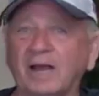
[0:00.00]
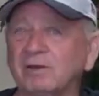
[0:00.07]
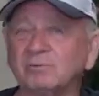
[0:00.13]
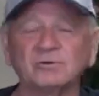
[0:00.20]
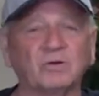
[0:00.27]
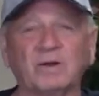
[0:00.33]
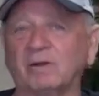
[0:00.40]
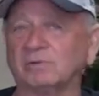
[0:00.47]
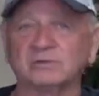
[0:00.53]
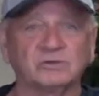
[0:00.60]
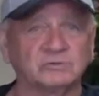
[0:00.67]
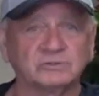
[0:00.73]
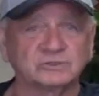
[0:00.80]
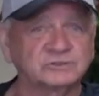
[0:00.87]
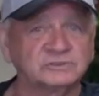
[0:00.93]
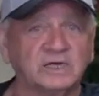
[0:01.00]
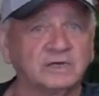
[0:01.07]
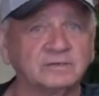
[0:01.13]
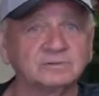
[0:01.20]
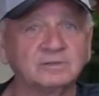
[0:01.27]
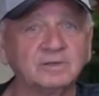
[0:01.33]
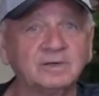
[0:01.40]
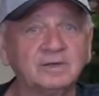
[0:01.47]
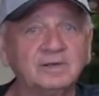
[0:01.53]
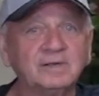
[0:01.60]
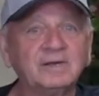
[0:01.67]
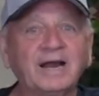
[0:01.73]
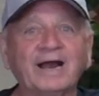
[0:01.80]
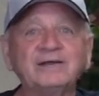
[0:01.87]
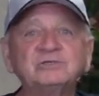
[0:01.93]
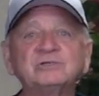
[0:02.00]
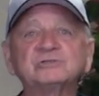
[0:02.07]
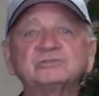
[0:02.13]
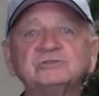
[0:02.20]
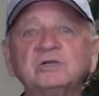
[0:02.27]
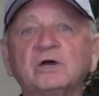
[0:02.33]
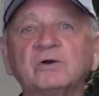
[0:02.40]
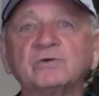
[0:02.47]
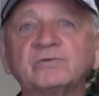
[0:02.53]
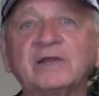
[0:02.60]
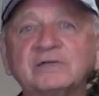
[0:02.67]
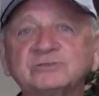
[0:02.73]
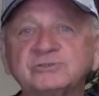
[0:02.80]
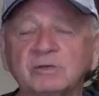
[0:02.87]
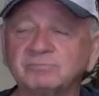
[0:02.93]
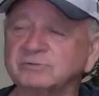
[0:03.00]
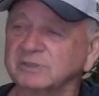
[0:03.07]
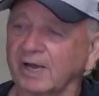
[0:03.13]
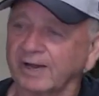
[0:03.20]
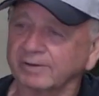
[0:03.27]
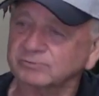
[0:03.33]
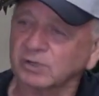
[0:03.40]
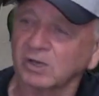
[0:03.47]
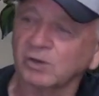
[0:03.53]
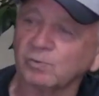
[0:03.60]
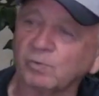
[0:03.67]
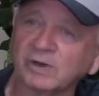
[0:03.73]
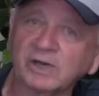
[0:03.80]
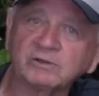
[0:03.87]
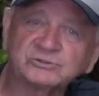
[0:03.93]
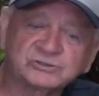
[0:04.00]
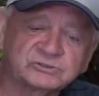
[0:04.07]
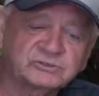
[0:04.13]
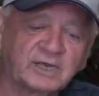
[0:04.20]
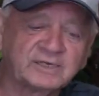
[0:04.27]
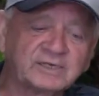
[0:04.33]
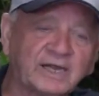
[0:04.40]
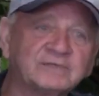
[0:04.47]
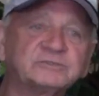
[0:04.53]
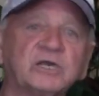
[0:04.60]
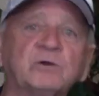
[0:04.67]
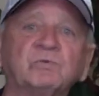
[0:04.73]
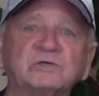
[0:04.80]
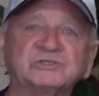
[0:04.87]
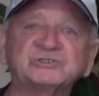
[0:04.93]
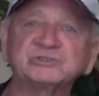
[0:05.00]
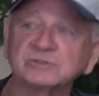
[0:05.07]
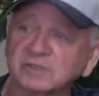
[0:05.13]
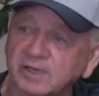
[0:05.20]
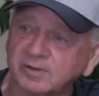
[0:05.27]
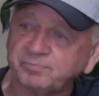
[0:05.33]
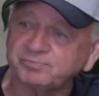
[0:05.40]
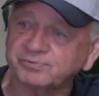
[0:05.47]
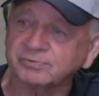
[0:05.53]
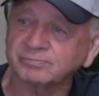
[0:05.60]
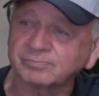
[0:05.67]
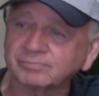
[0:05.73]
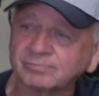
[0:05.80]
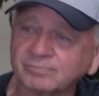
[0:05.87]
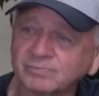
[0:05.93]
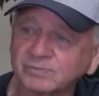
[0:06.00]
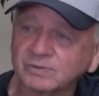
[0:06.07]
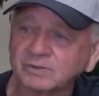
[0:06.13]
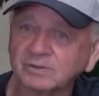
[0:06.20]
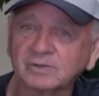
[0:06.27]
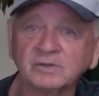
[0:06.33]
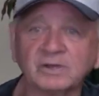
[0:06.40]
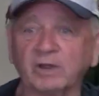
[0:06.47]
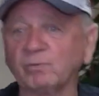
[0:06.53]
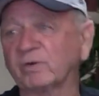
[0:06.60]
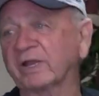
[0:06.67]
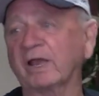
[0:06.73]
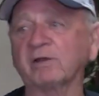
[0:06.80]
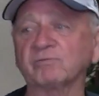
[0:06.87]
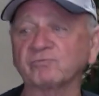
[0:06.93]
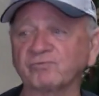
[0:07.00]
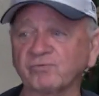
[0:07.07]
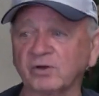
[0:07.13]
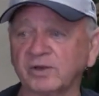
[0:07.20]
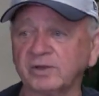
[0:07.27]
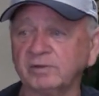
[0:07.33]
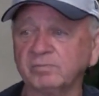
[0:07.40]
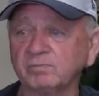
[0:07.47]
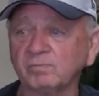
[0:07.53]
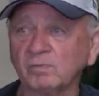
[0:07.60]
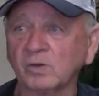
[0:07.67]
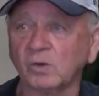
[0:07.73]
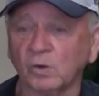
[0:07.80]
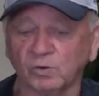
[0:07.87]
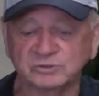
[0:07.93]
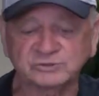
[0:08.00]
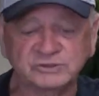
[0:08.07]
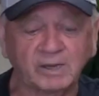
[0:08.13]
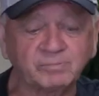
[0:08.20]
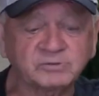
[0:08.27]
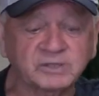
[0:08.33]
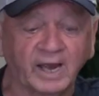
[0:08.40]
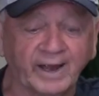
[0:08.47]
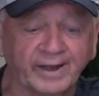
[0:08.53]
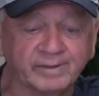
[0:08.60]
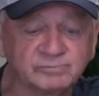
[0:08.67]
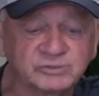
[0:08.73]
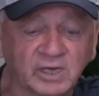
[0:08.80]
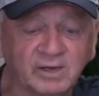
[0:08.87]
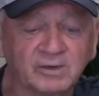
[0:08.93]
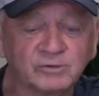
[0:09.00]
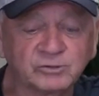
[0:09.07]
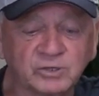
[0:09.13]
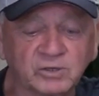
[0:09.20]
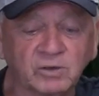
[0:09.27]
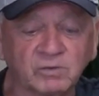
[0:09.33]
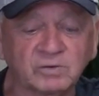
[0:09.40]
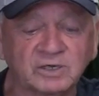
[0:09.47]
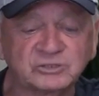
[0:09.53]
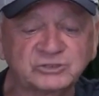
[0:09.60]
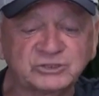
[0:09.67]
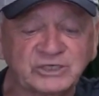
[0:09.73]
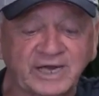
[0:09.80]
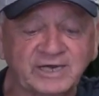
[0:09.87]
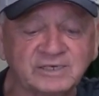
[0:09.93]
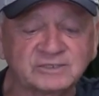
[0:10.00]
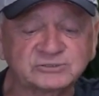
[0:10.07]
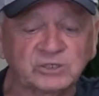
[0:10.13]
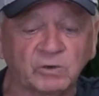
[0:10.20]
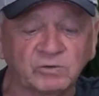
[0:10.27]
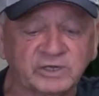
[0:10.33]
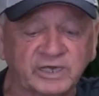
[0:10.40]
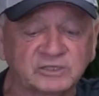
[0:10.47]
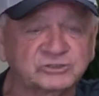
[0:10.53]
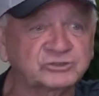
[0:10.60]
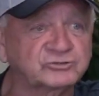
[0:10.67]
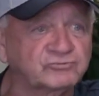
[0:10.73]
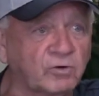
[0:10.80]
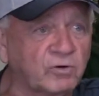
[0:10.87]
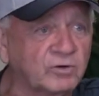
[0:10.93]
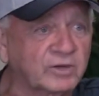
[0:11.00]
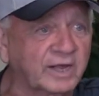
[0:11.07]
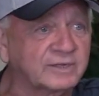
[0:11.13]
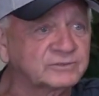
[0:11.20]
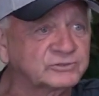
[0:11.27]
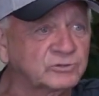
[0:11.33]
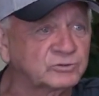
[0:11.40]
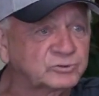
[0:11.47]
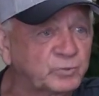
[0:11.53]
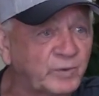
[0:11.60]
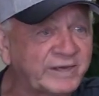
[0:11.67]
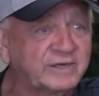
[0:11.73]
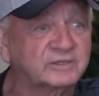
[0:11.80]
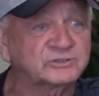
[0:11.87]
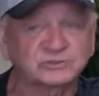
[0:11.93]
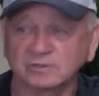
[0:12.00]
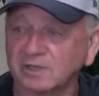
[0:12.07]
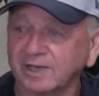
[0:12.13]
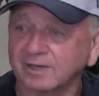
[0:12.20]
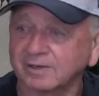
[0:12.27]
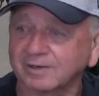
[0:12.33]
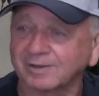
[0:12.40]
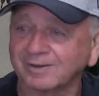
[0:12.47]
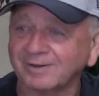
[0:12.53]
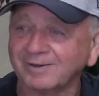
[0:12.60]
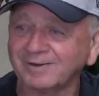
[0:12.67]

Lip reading: I don't know how I learned this knot. I just know that sometimes when I used to tie knots, it would slip and would get free. Or sometimes, you know, a chain is only as strong as its weakest link.